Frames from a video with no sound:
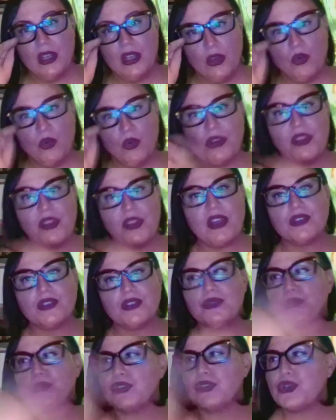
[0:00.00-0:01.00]
whether that's
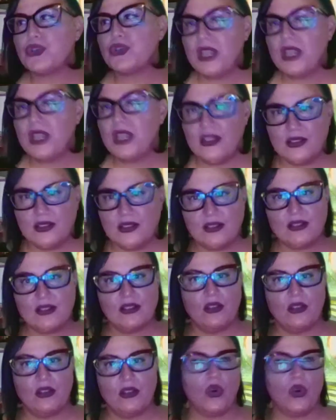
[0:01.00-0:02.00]
through retreats
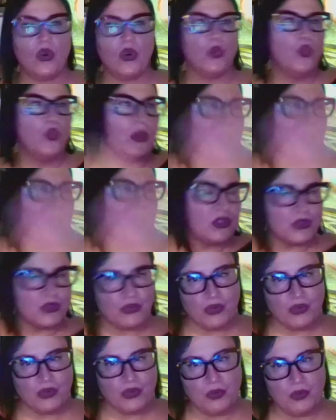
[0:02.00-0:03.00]
or women's
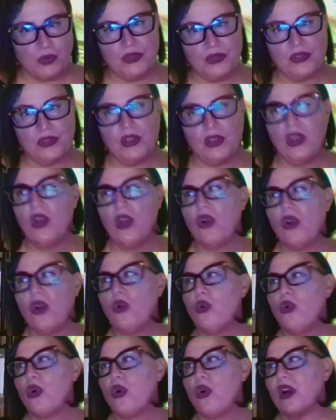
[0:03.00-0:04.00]
groups
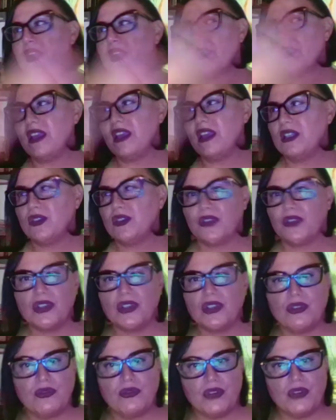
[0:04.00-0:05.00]
or things
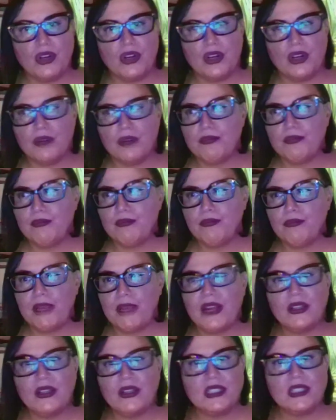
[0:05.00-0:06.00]
for
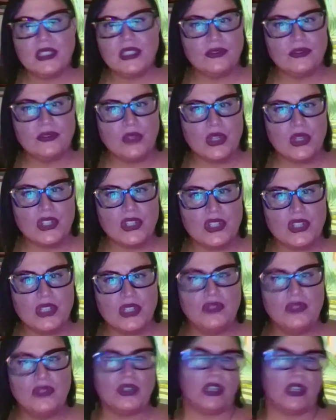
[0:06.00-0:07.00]
parents of lost
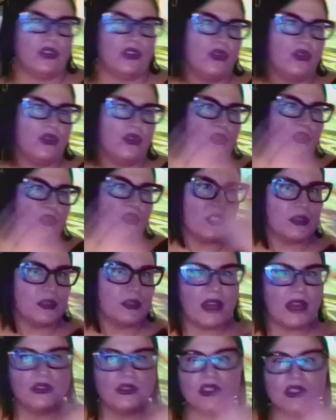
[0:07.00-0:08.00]
children or
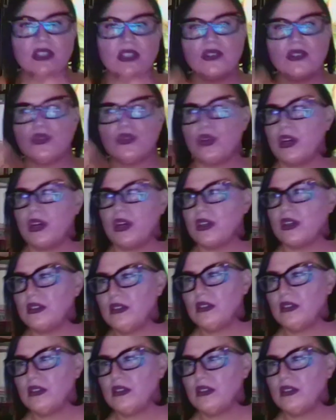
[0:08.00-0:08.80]
spouses or